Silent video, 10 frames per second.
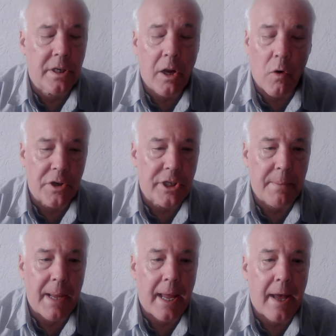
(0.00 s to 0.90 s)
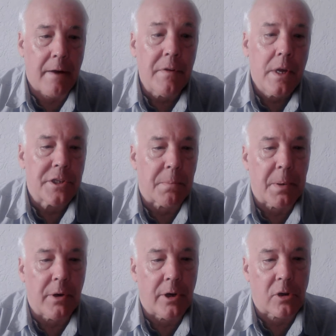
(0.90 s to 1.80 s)
or she may have,
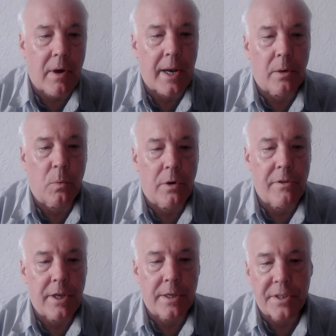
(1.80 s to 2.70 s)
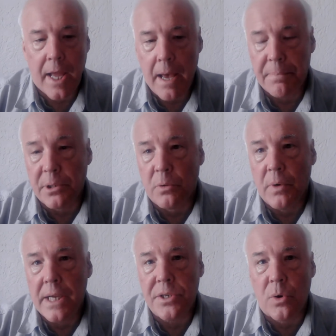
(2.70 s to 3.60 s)
superior credit worthiness, capital
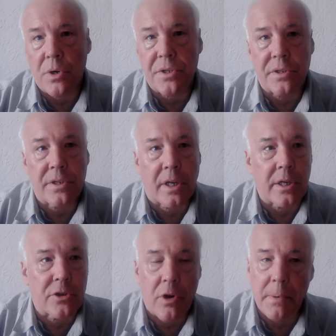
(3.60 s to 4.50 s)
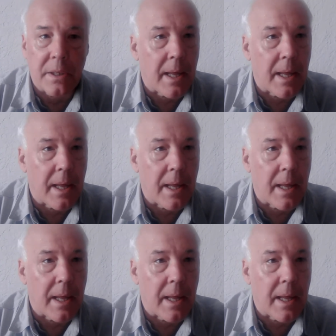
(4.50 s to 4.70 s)
resources to contribute.